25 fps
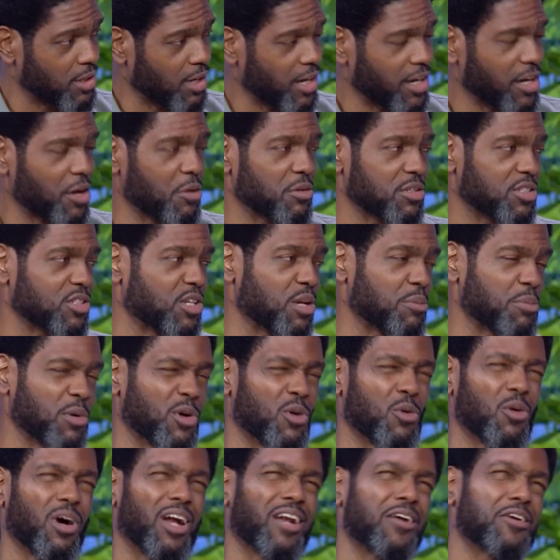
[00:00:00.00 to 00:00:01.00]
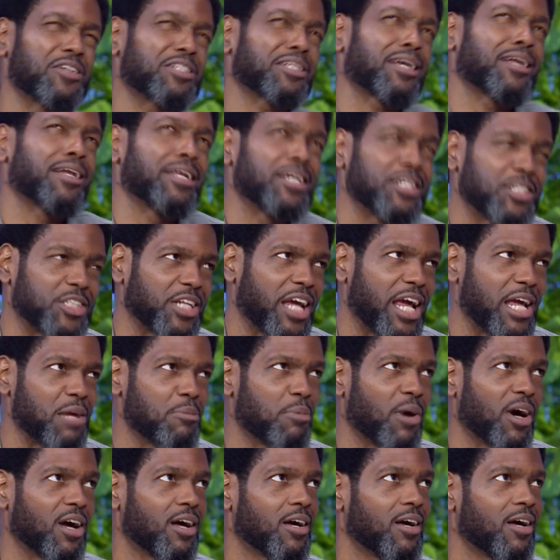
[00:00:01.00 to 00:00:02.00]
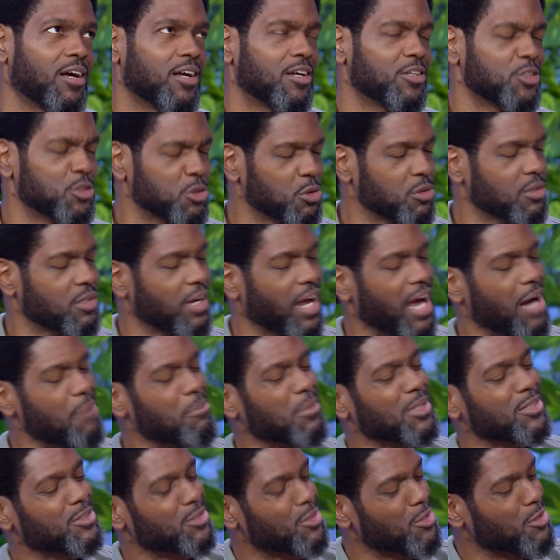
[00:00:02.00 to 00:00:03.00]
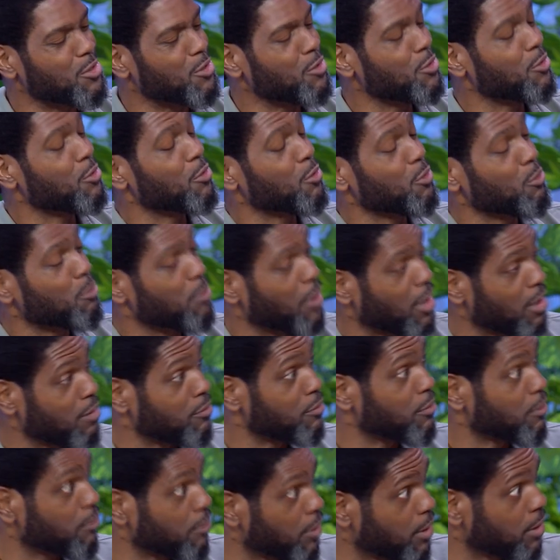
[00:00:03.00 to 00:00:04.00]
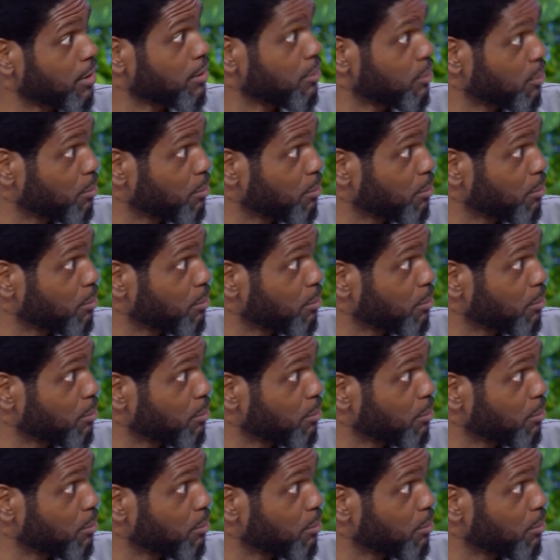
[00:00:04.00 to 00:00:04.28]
I know it's typical, I know it's cliche, but Jordan, how much do you pay for rent?